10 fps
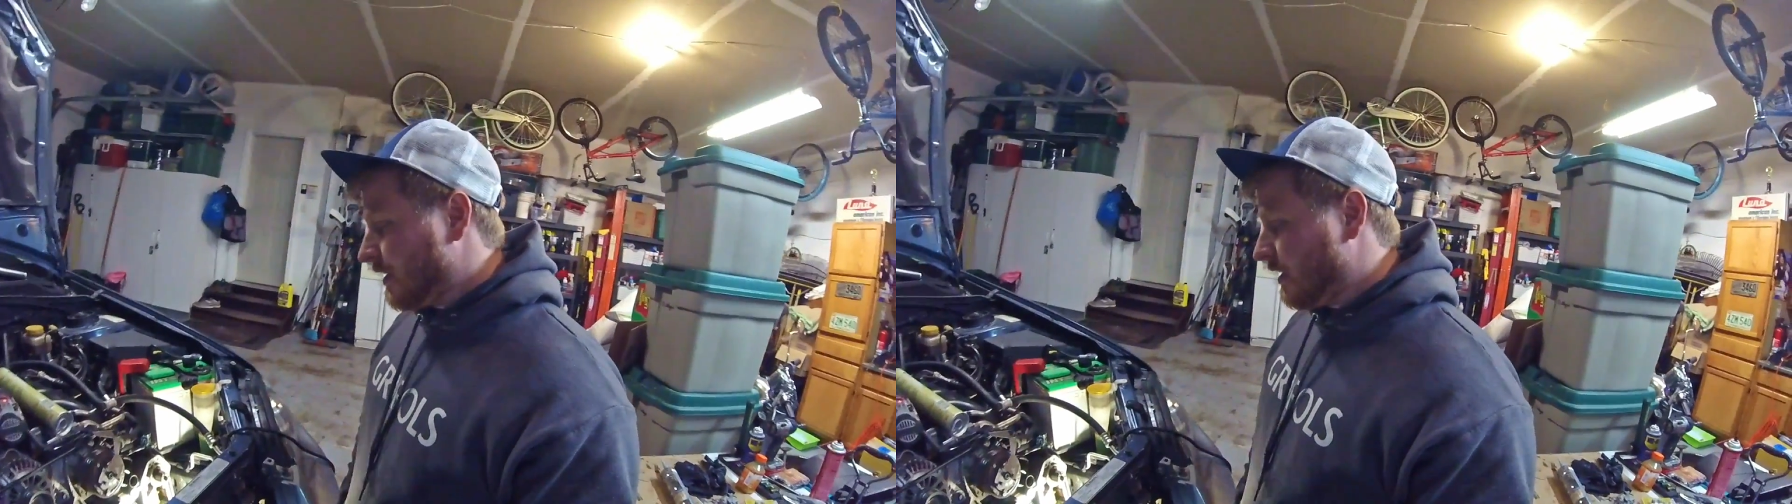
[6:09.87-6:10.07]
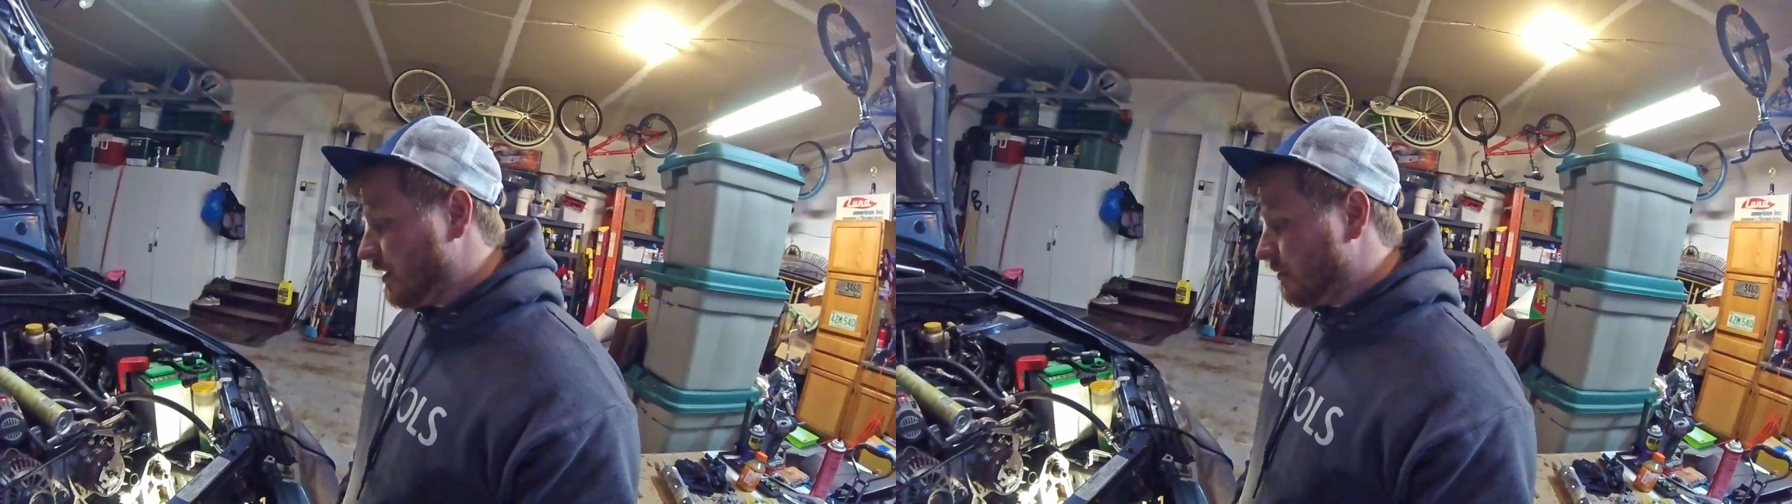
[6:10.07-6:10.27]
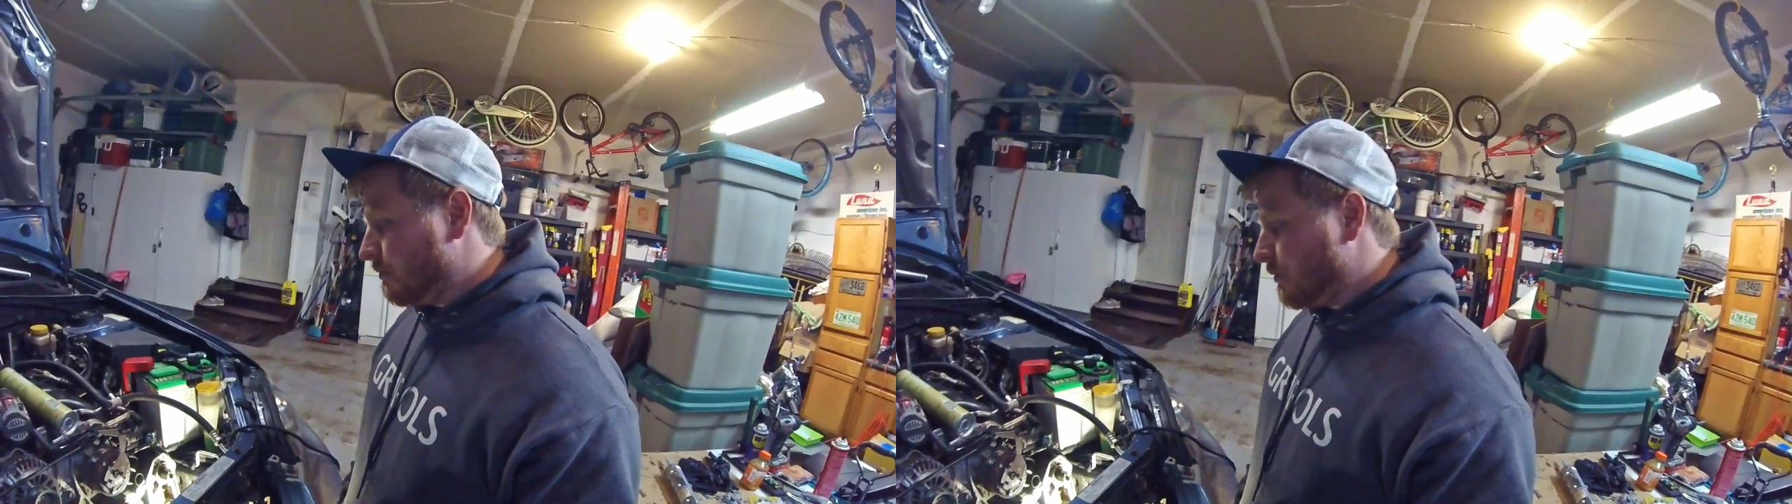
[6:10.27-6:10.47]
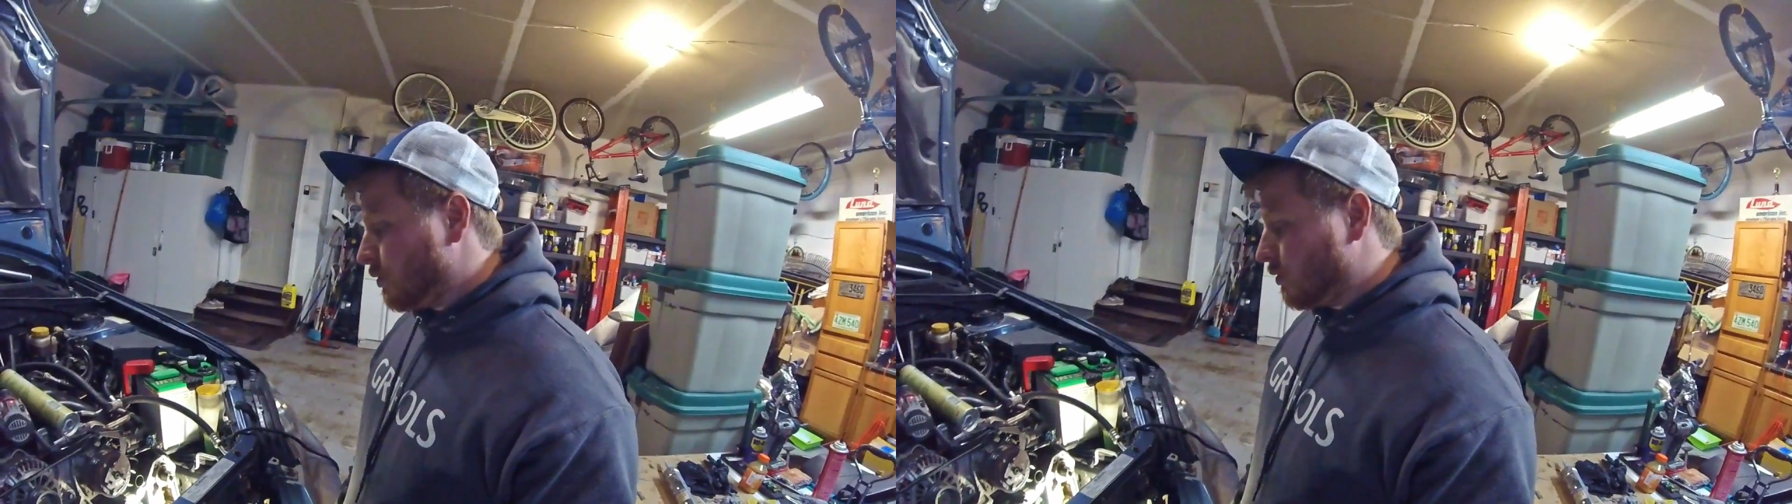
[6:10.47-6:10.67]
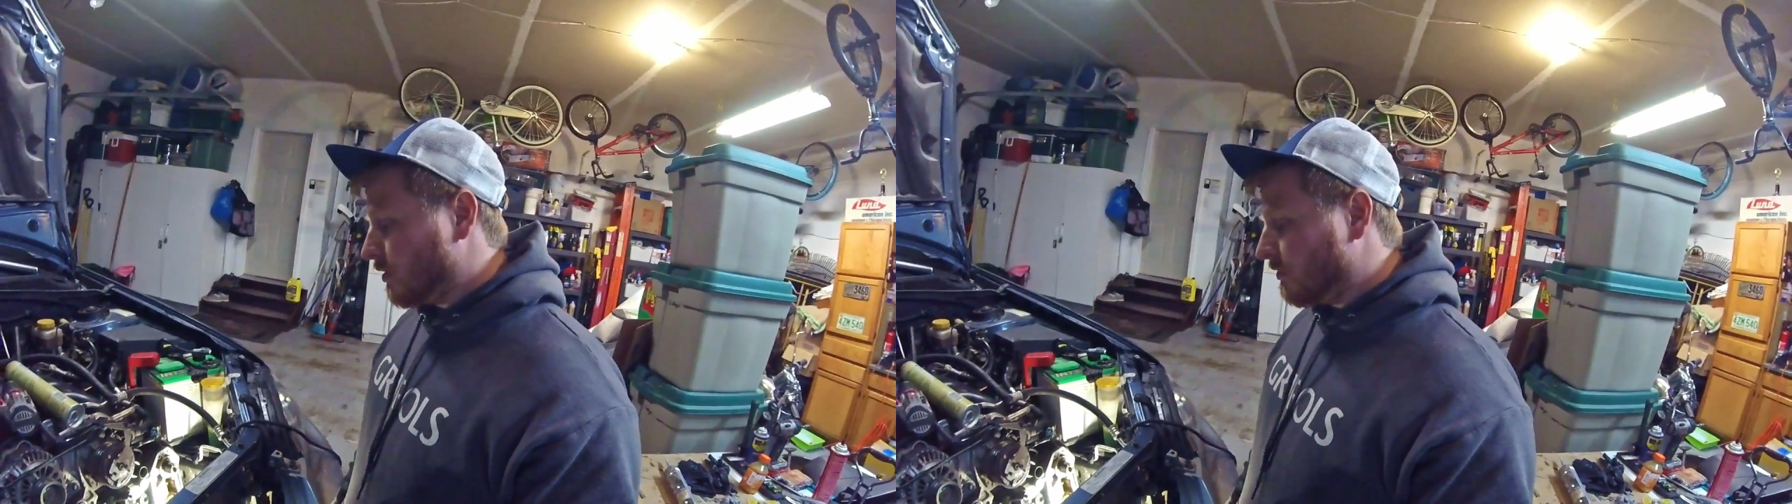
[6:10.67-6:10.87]
um,
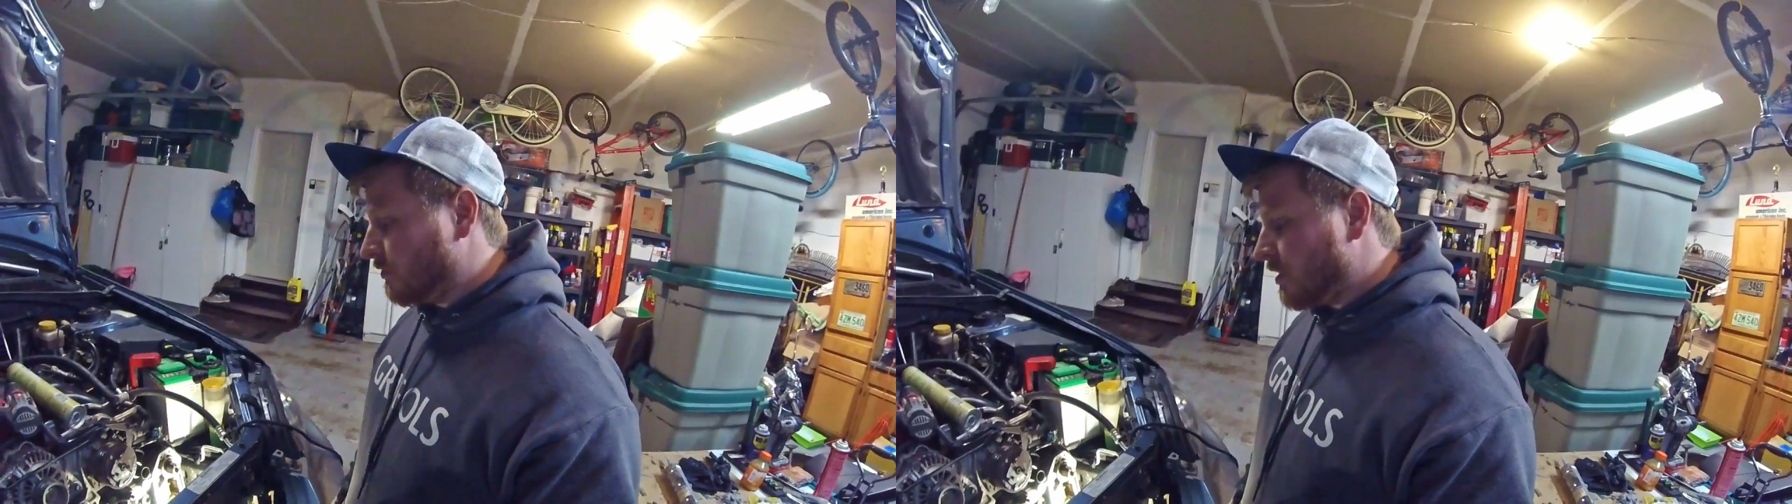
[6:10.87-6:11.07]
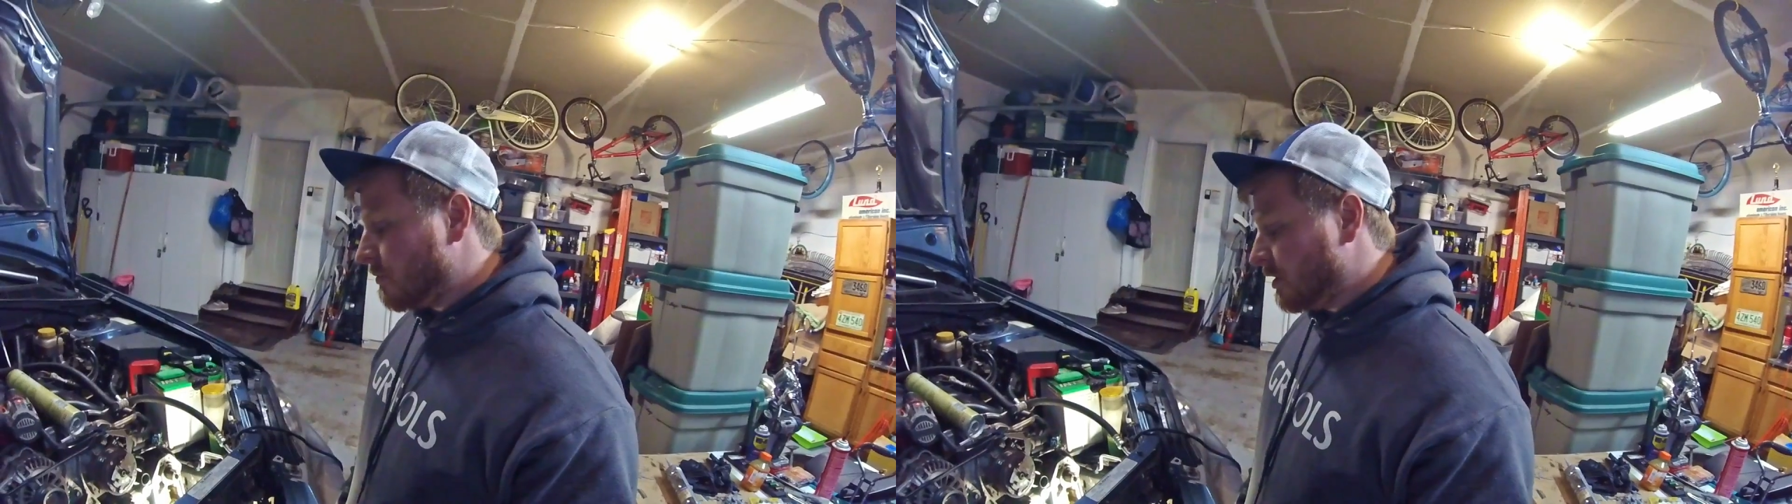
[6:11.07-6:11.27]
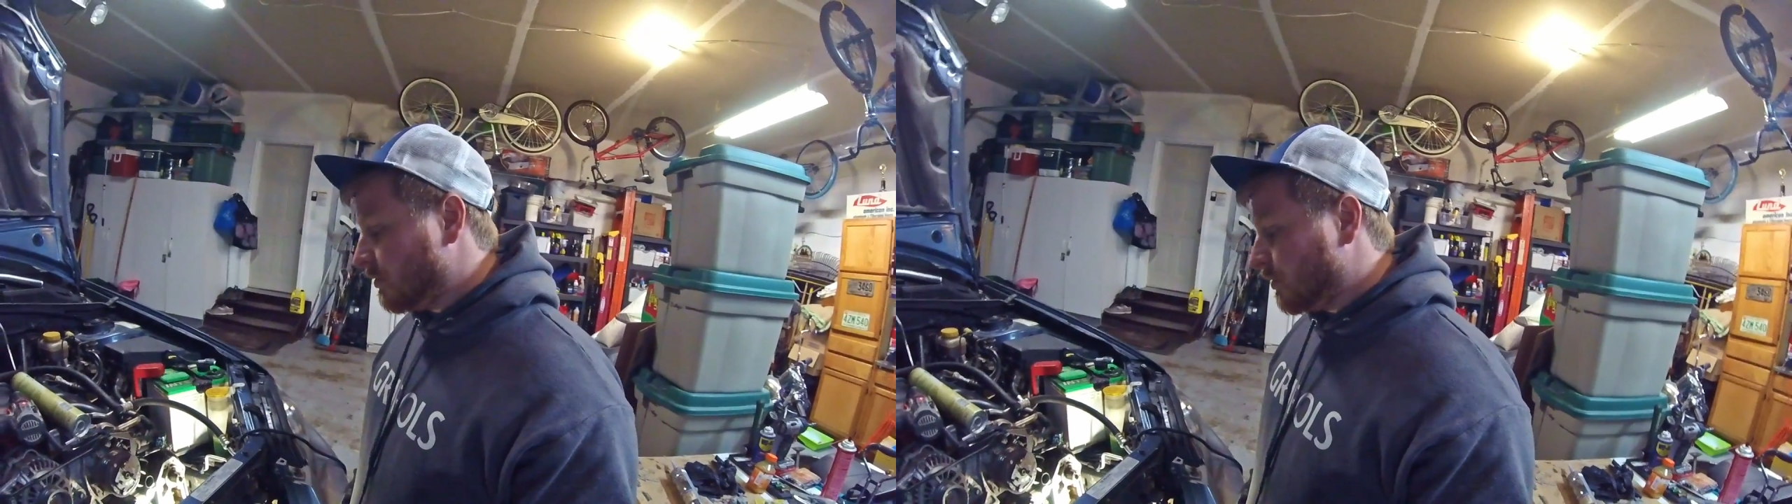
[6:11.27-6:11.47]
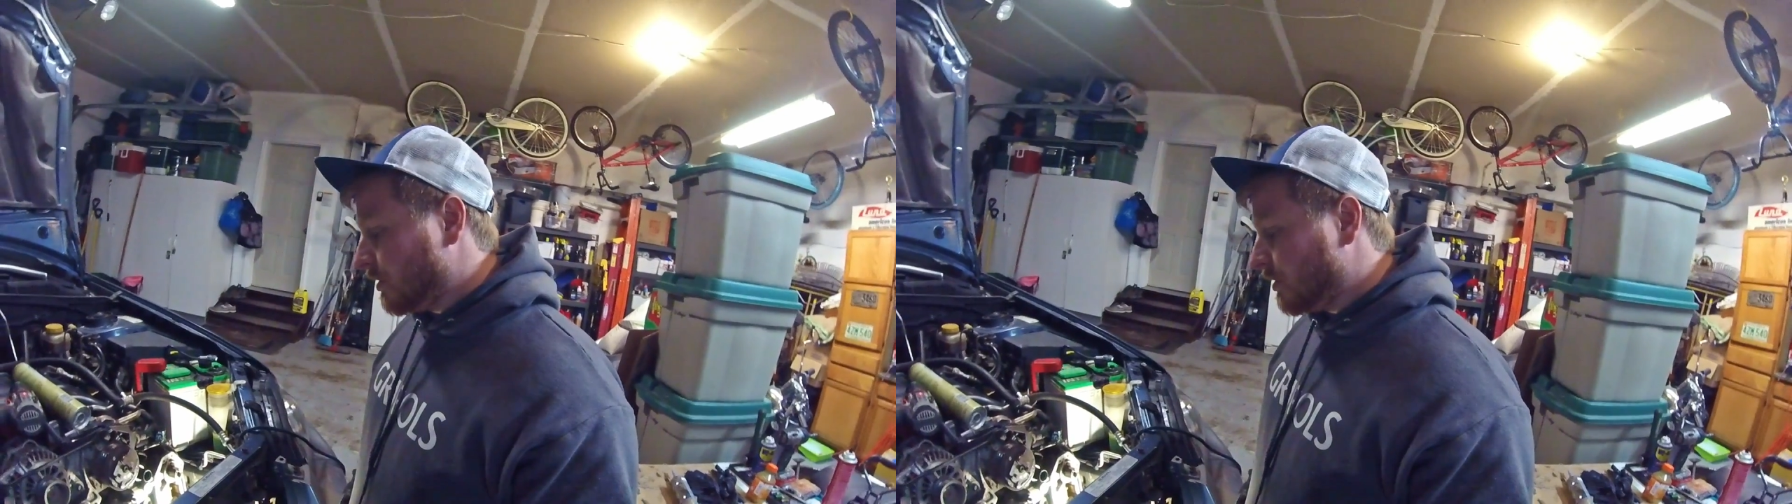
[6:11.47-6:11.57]
or from an